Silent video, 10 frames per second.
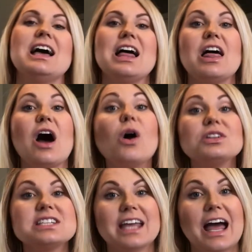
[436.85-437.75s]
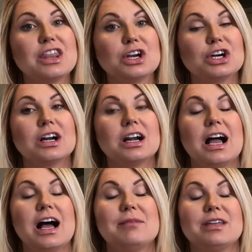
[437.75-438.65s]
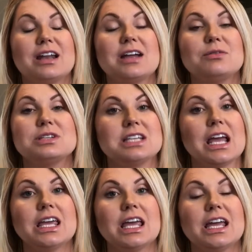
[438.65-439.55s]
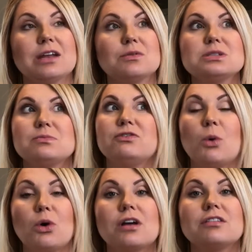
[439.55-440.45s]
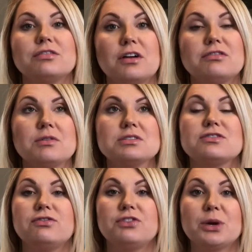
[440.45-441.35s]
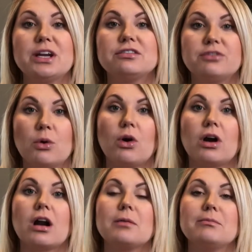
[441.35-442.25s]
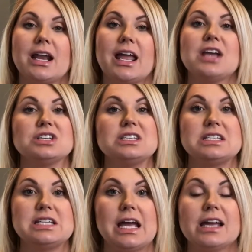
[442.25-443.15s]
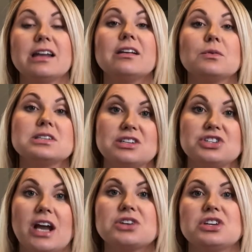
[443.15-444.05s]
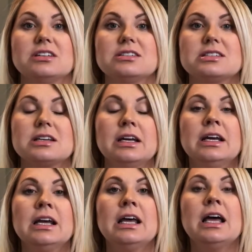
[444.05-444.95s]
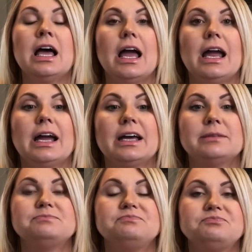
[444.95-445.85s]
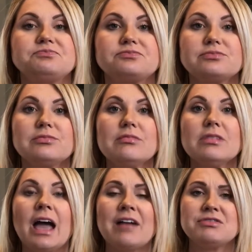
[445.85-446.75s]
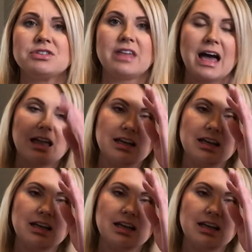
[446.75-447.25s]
altogether that I was taking, and it was 3 to 4 medications a day, and it was injections. And after that,